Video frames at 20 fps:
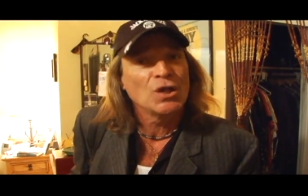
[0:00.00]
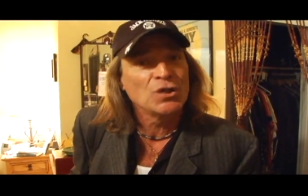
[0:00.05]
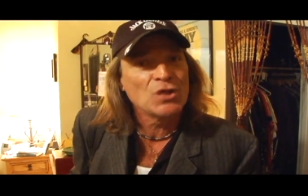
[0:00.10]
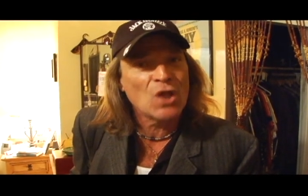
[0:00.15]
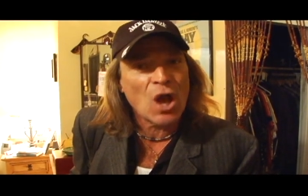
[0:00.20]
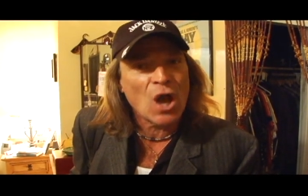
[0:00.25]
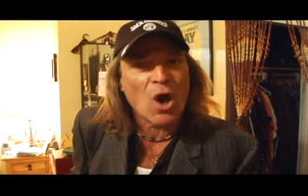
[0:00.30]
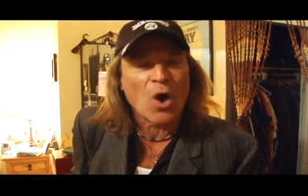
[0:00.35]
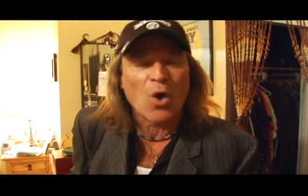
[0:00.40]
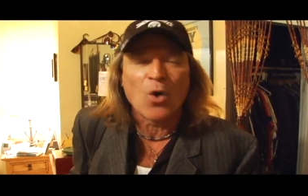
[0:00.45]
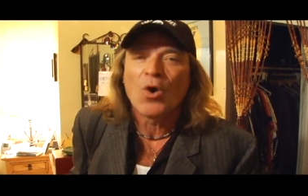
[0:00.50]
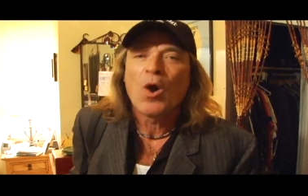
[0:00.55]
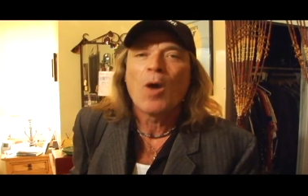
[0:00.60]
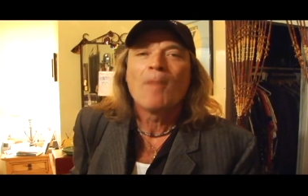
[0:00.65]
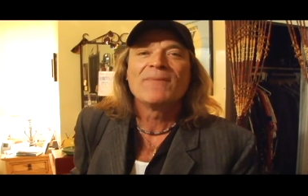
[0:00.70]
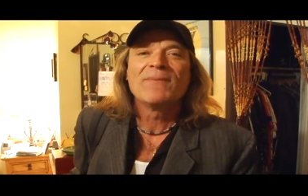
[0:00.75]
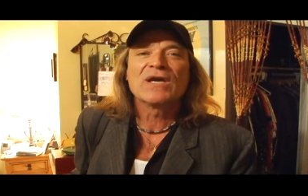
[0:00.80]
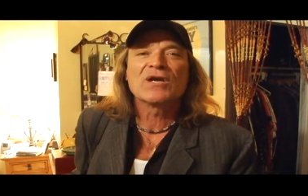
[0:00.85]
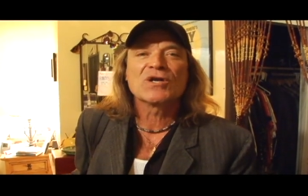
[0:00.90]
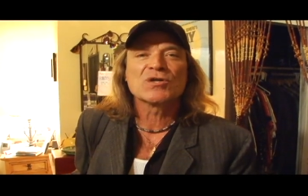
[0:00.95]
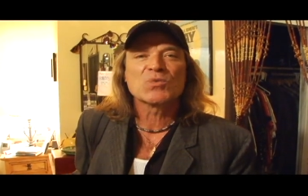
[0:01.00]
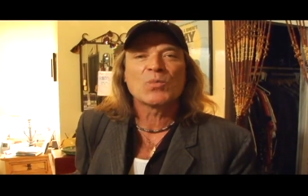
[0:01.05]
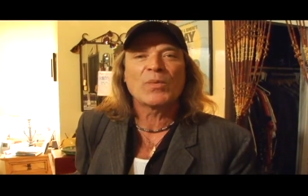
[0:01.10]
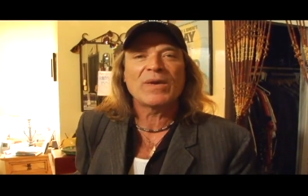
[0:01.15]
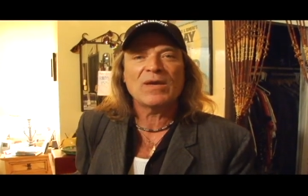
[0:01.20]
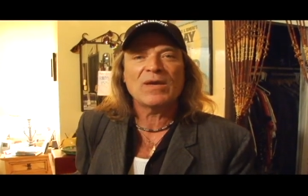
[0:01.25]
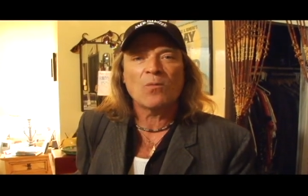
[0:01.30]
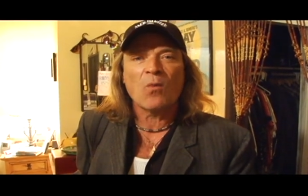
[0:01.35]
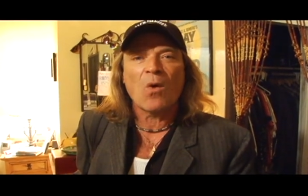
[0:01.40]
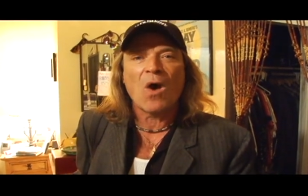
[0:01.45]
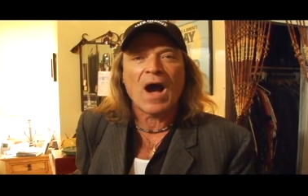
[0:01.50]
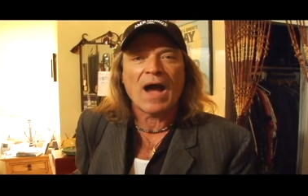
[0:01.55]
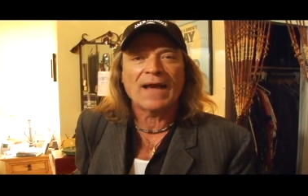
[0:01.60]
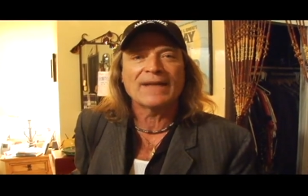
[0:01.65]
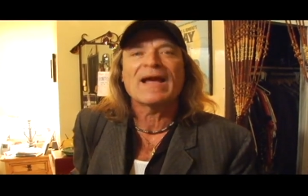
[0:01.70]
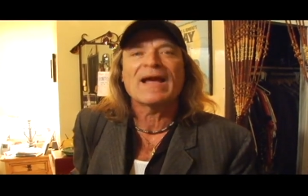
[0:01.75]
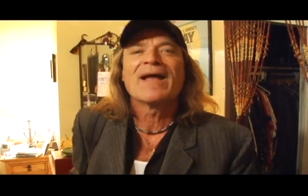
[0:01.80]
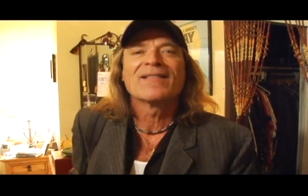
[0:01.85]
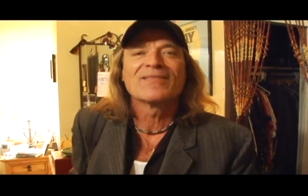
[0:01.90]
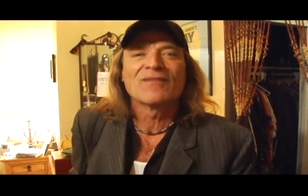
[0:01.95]
No, because we
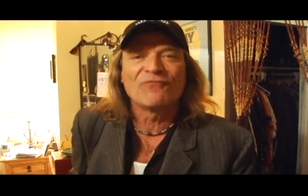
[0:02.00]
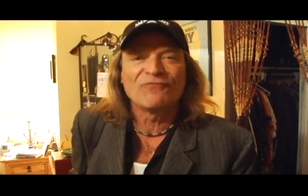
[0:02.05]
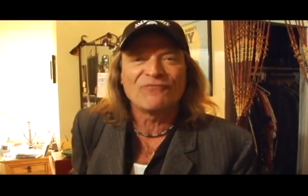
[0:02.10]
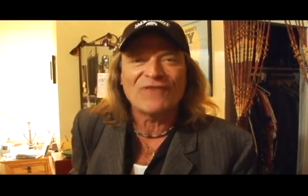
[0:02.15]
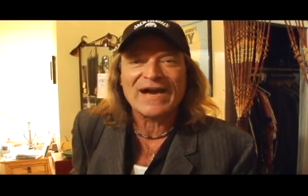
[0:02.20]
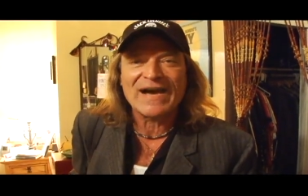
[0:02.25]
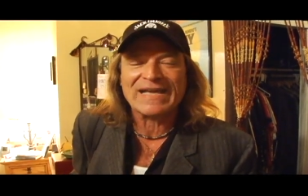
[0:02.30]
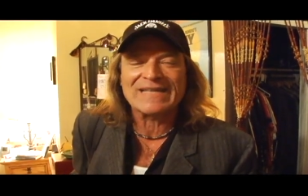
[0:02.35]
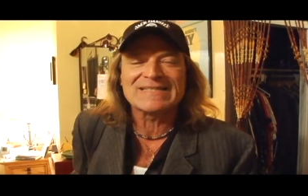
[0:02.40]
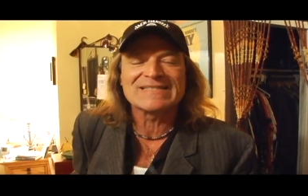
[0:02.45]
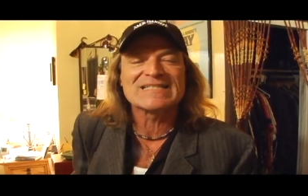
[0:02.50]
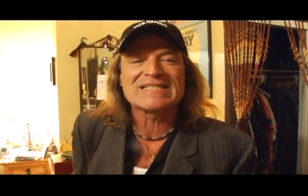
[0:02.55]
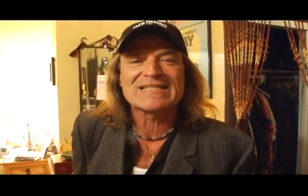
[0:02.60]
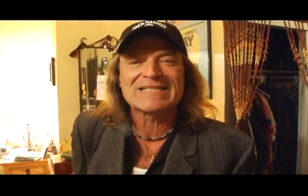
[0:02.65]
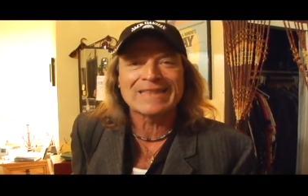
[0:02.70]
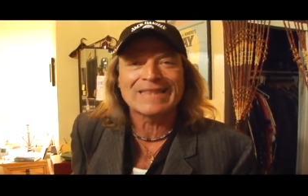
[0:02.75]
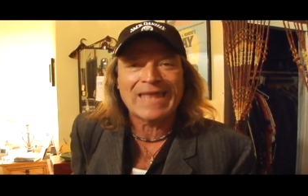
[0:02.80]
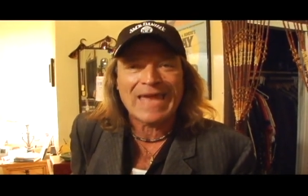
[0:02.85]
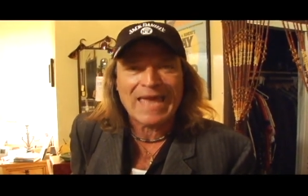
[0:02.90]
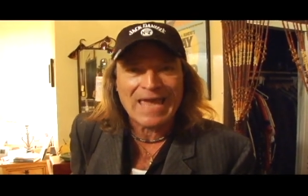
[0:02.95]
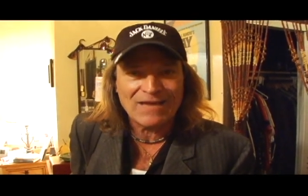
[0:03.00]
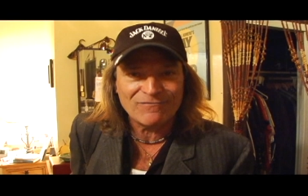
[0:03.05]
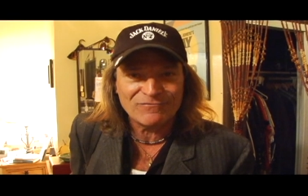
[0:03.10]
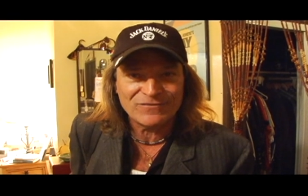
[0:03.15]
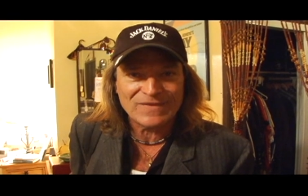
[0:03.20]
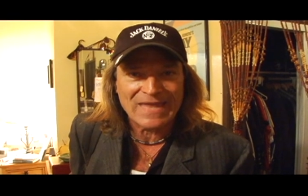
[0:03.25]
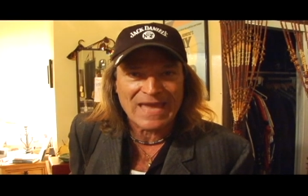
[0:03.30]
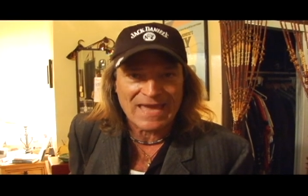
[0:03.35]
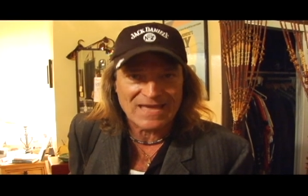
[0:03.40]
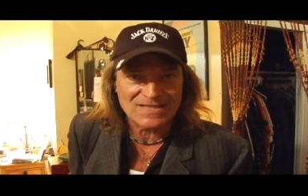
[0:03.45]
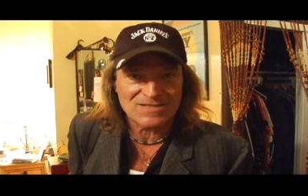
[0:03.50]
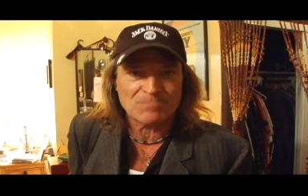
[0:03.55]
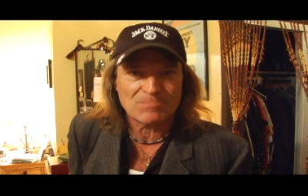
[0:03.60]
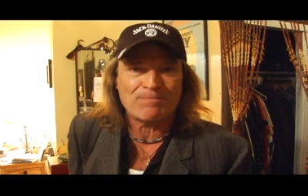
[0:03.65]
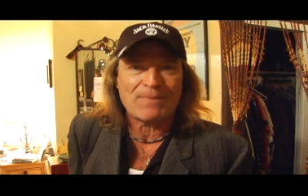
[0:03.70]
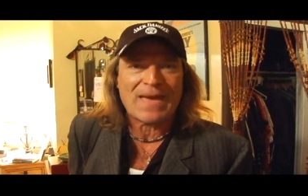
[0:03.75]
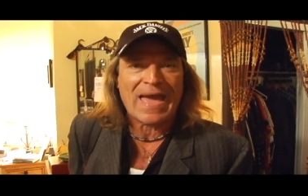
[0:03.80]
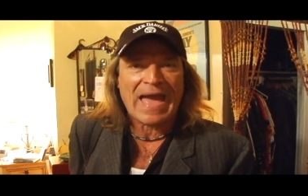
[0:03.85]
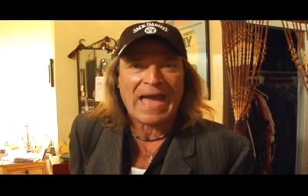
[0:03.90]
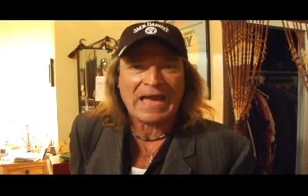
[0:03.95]
want the fucking slave days
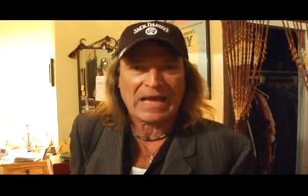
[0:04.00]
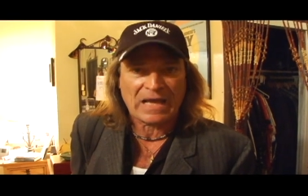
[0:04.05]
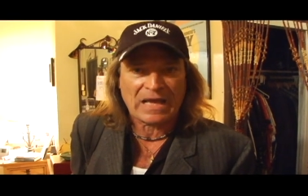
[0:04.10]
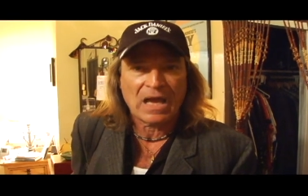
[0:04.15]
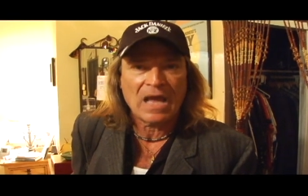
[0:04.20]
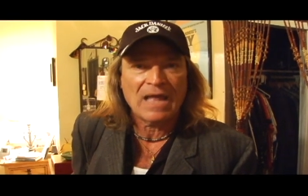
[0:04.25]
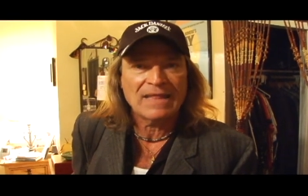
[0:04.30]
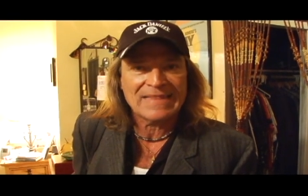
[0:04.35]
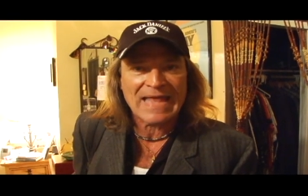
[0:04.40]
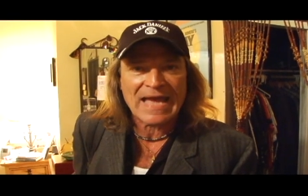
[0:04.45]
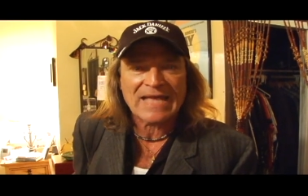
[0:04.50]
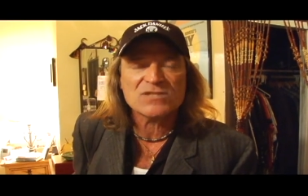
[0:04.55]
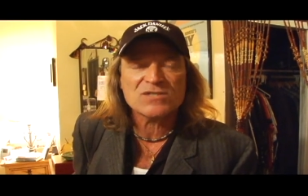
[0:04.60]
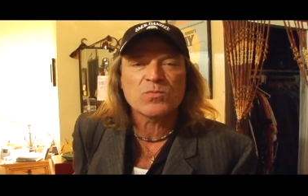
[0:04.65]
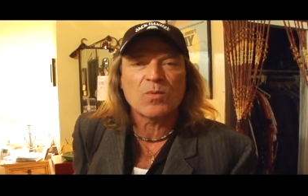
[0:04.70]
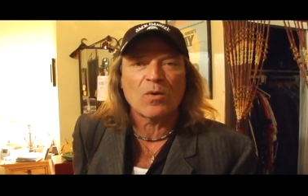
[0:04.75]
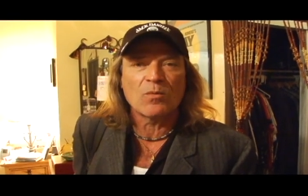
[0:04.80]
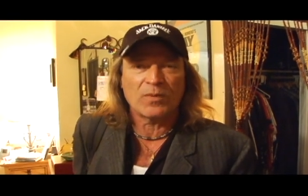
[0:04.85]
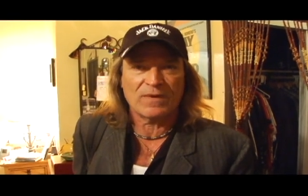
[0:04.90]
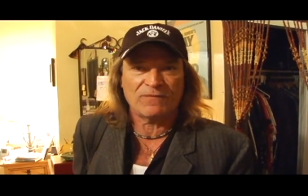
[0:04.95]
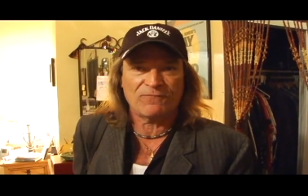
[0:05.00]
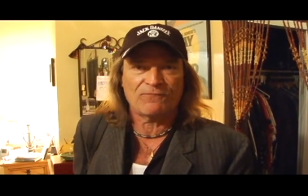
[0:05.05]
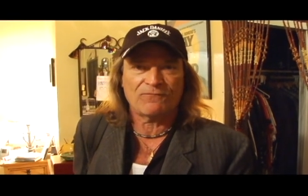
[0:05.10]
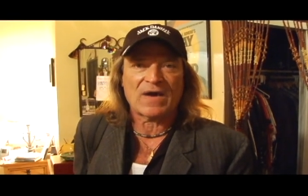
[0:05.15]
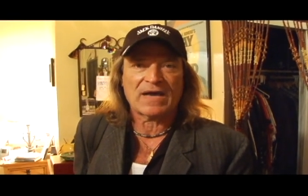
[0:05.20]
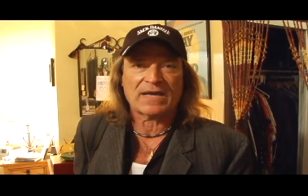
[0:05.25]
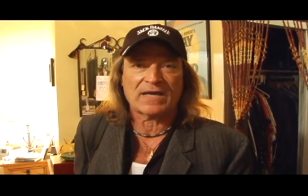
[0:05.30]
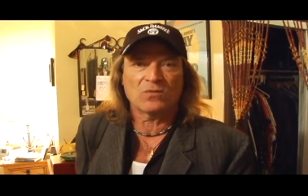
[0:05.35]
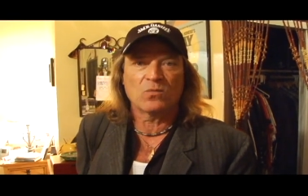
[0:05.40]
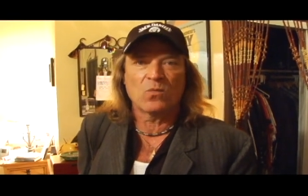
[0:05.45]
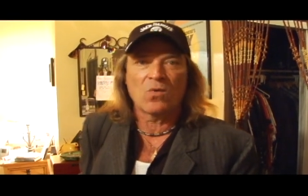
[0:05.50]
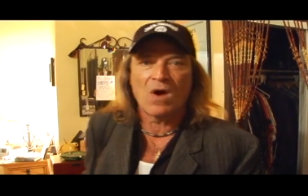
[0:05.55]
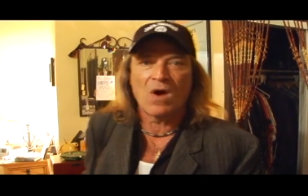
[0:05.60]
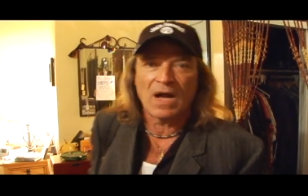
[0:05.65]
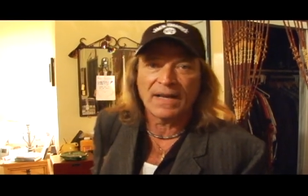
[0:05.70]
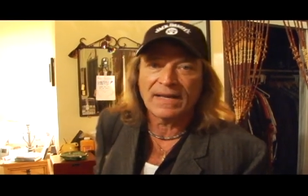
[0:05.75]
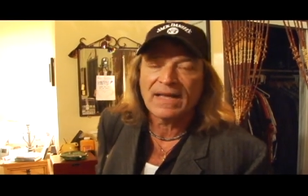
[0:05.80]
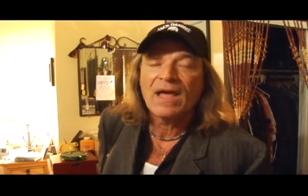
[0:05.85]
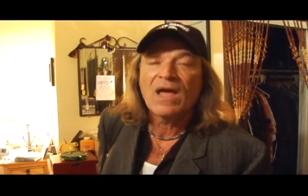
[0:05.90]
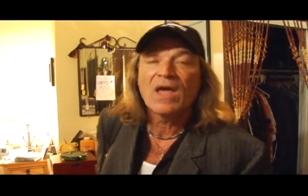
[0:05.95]
back. That's what we fucking
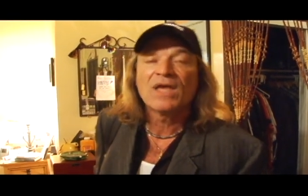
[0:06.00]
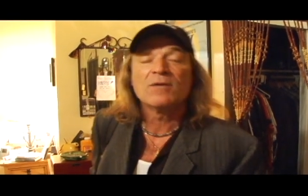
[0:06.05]
want.